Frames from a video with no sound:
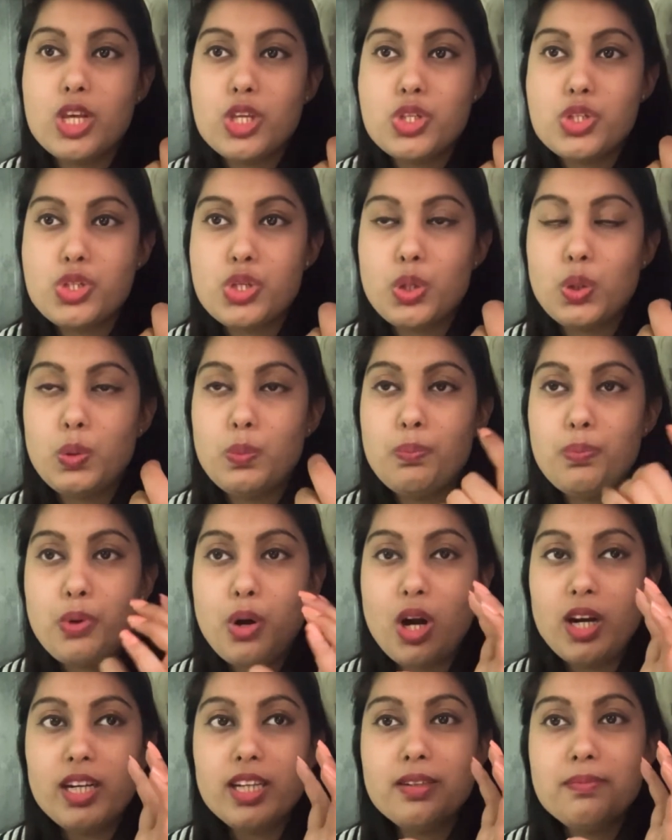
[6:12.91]
So
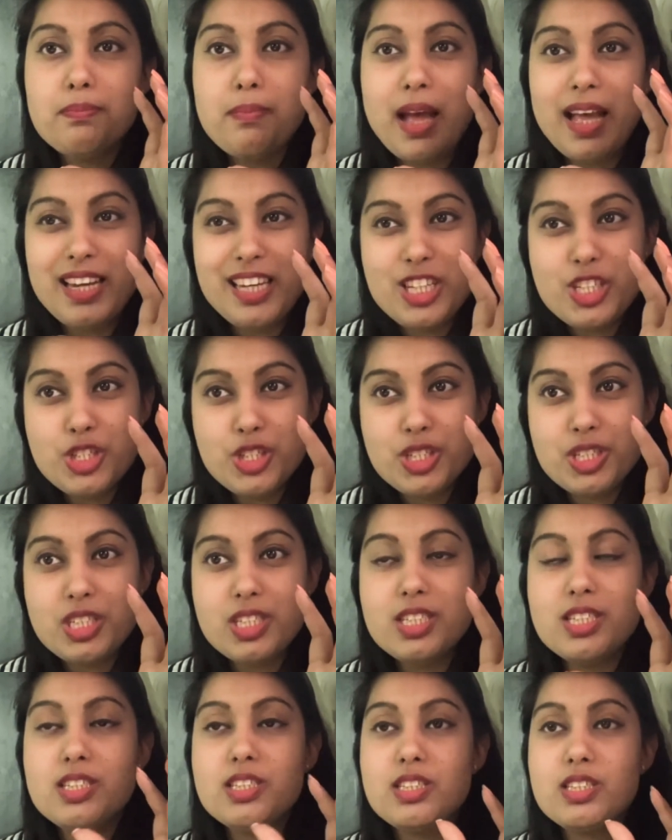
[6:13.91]
product
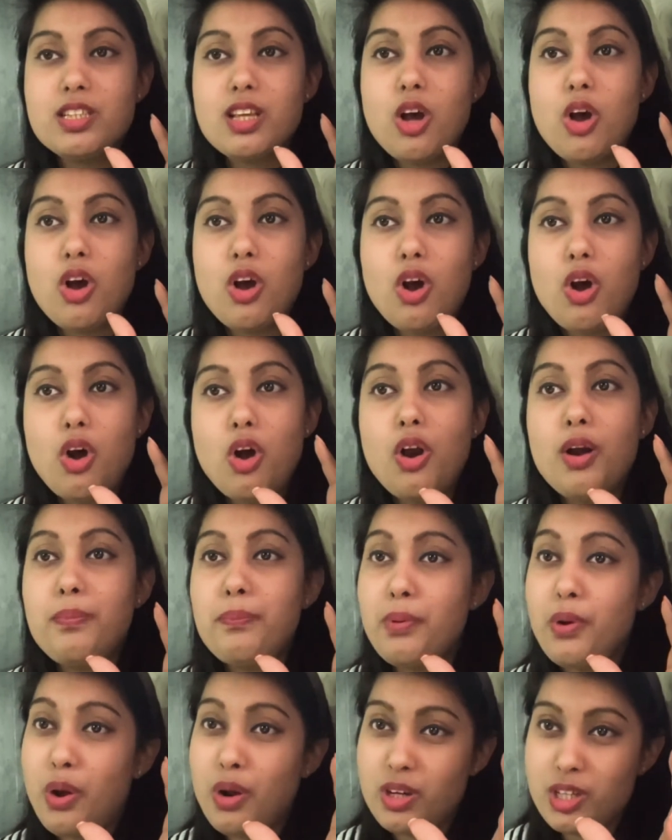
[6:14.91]
managers or
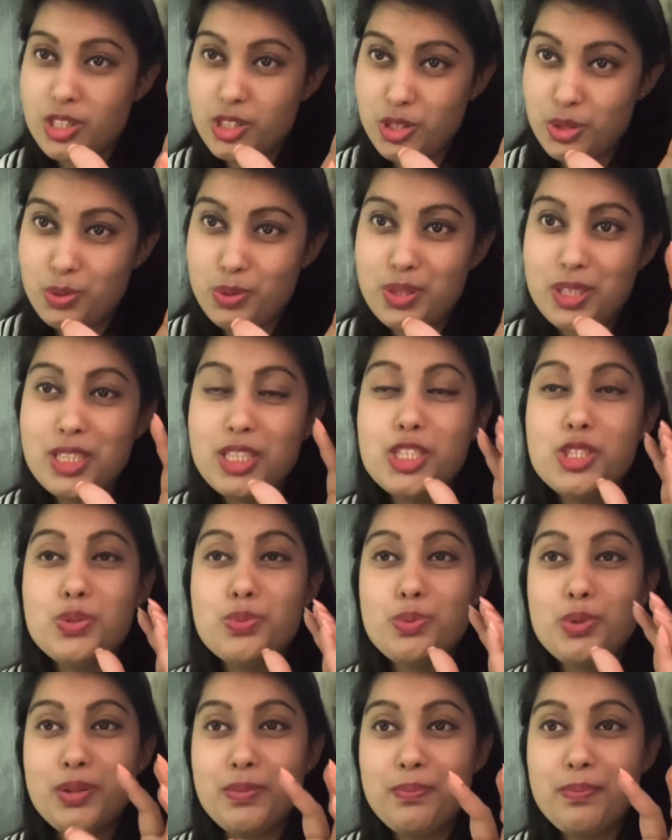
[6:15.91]
product
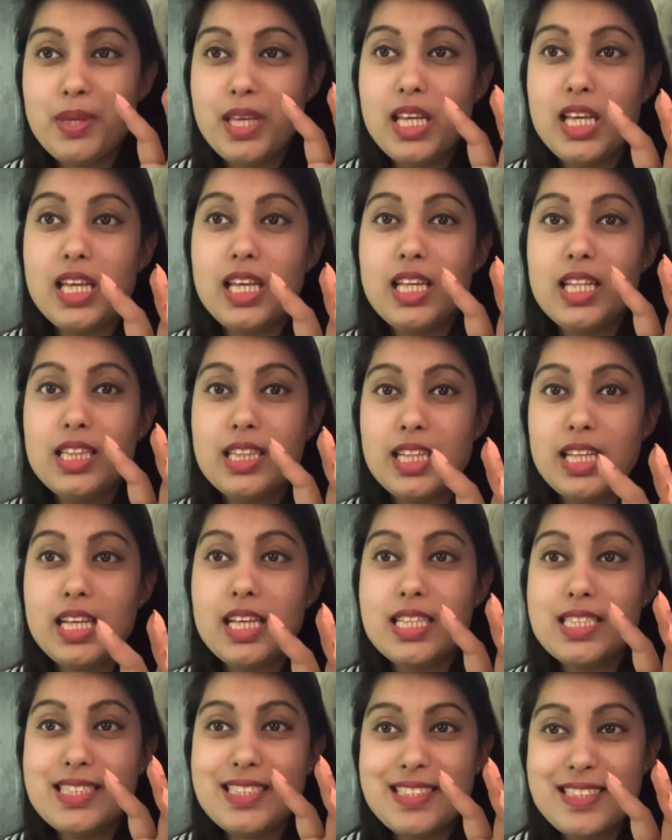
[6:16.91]
owners would be
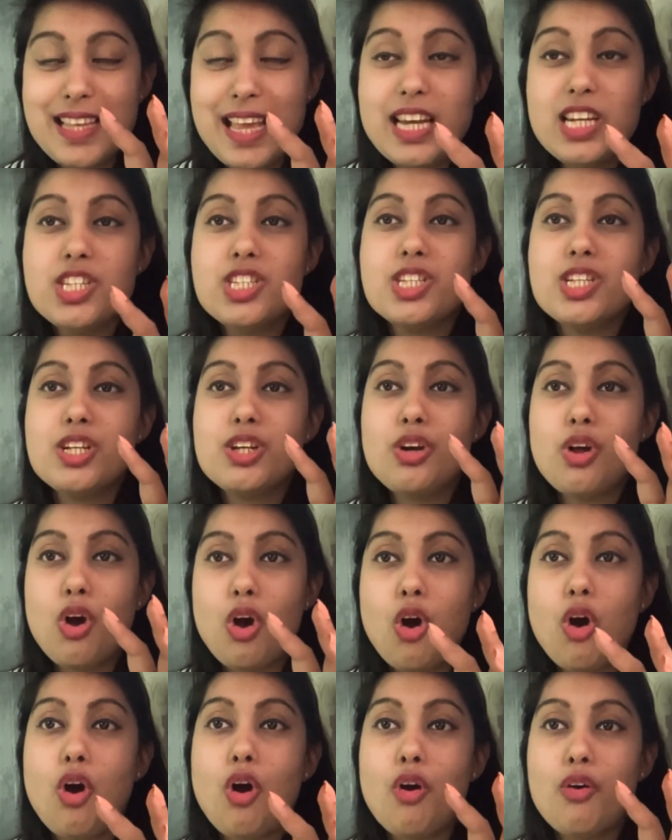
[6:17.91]
the center
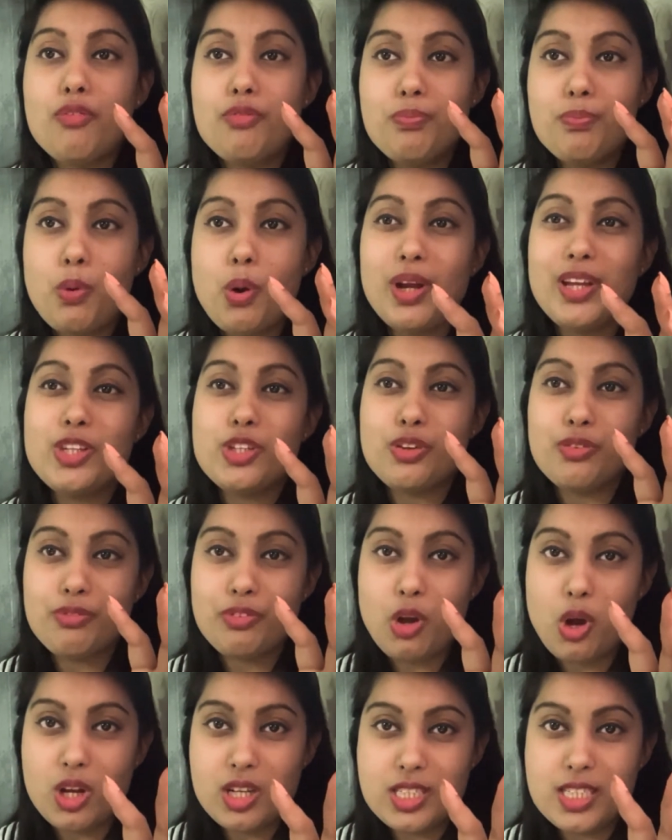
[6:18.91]
of point
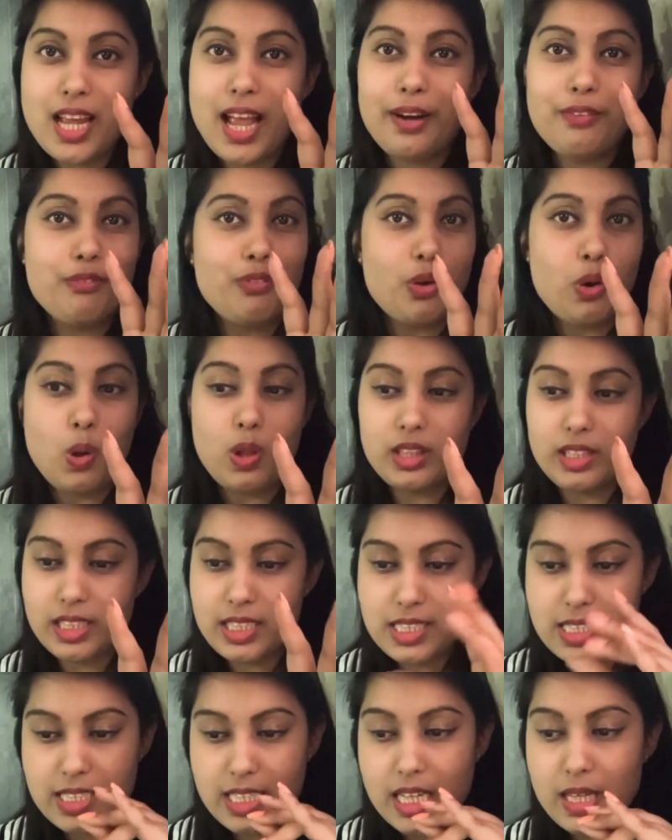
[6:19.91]
of contact for all
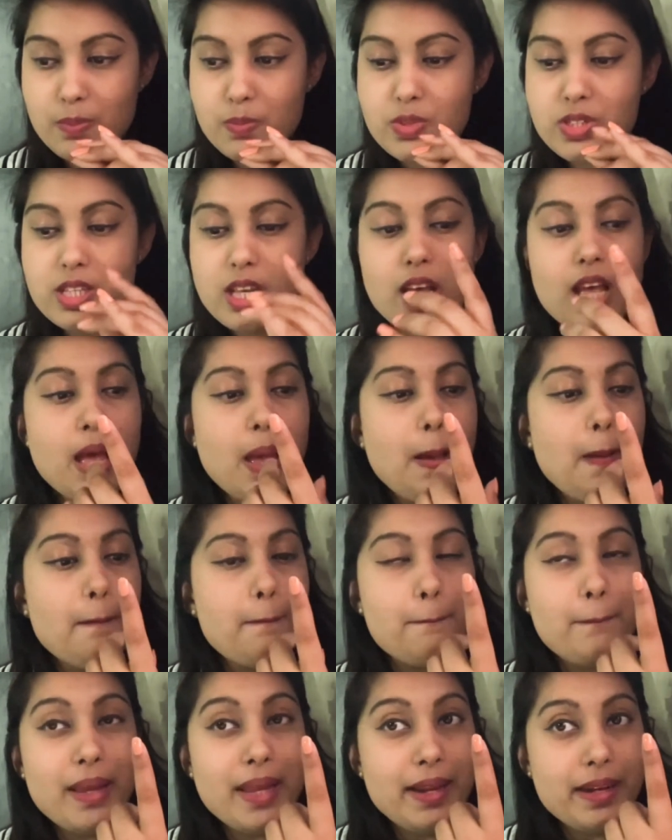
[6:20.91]
these teams,
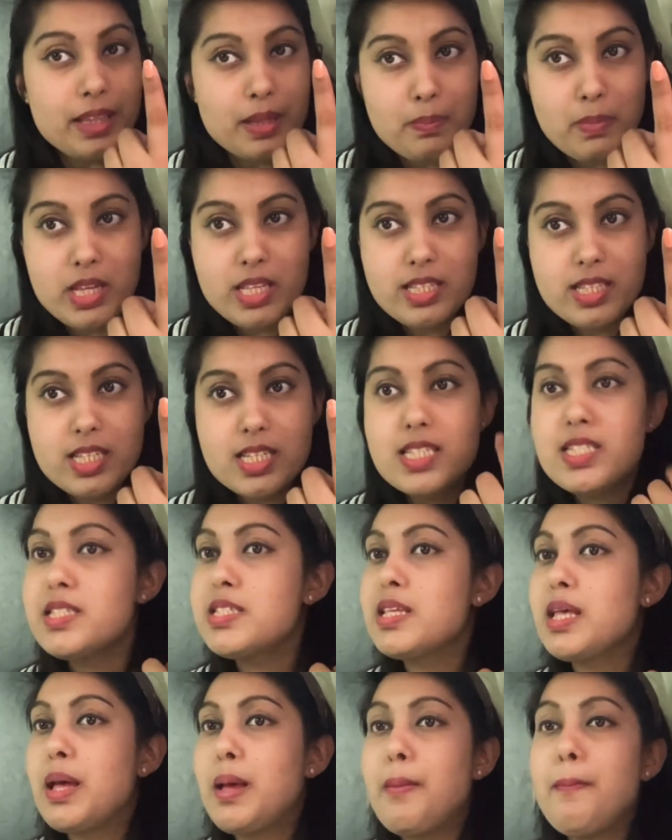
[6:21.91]
be it the
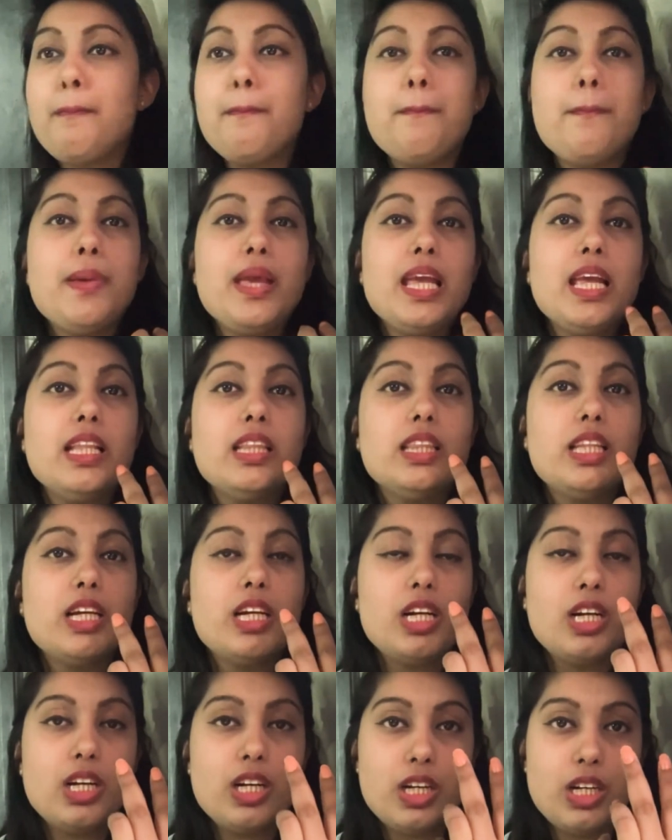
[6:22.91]
business, be it
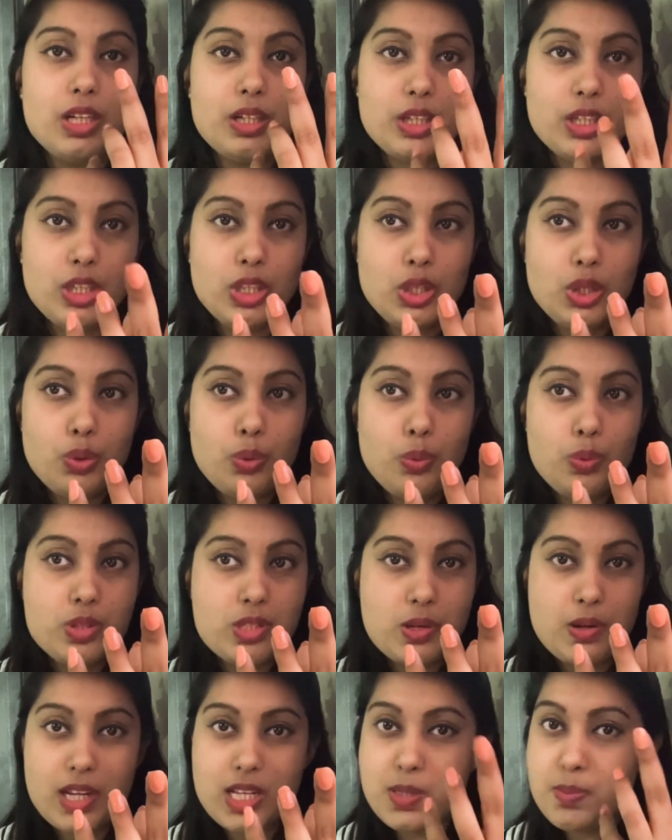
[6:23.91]
the
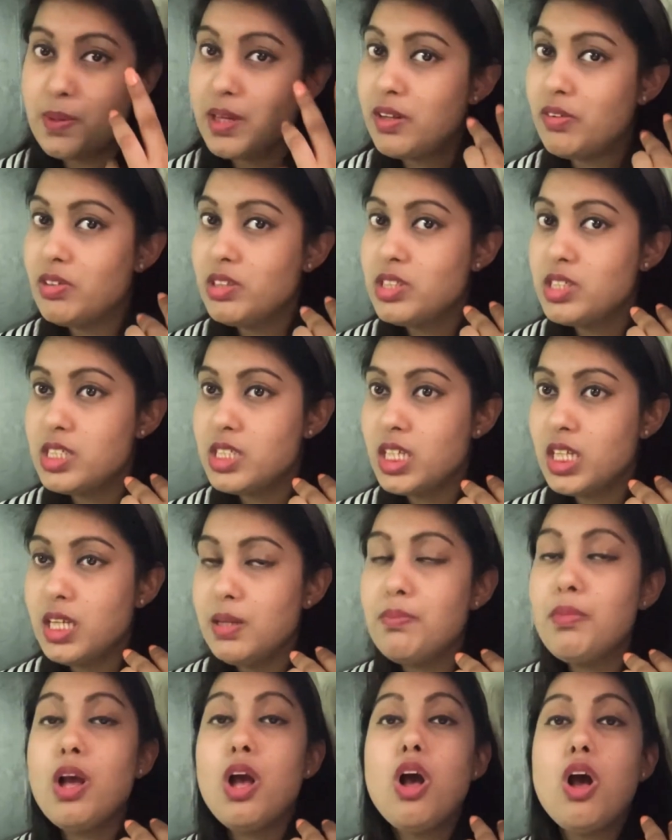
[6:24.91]
user experience
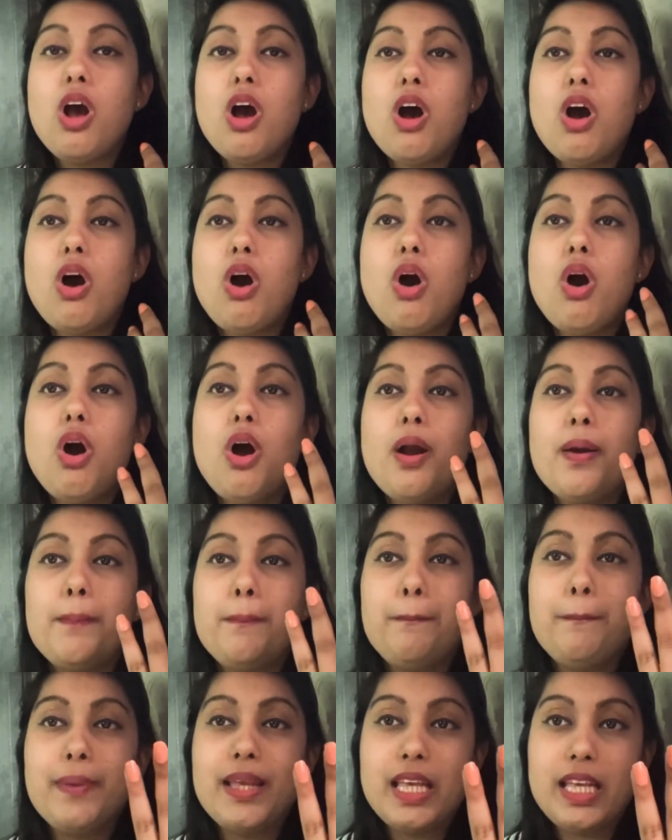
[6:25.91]
team, or
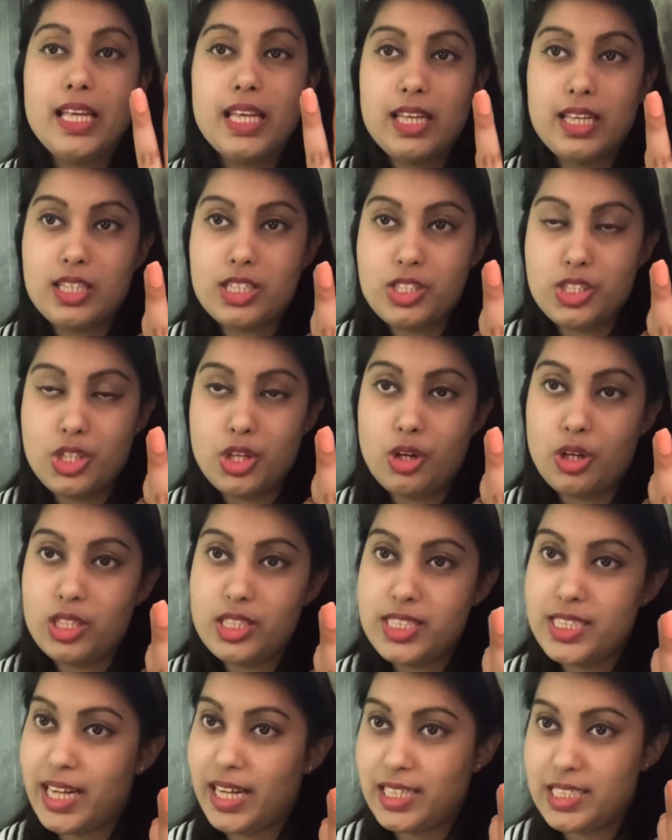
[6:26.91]
be it your
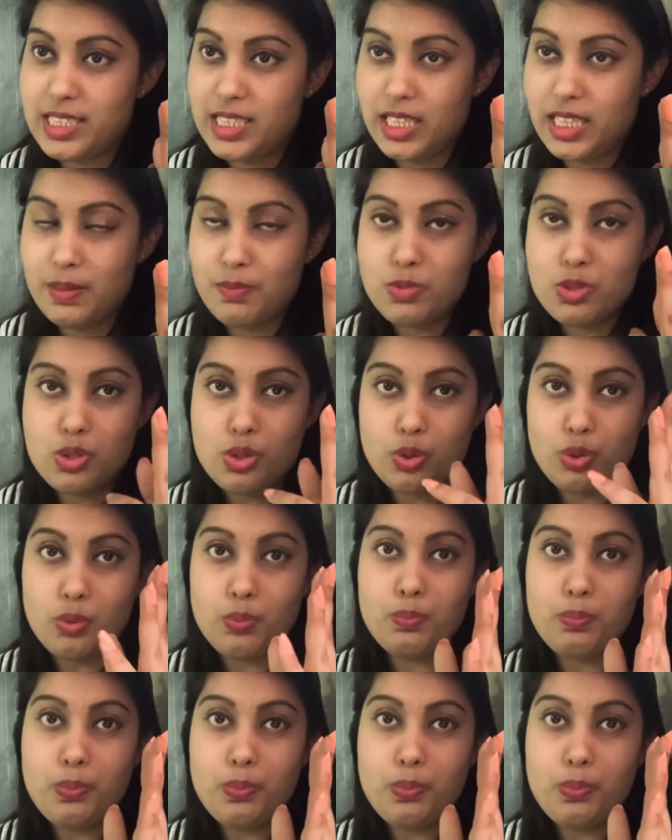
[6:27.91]
tech team. So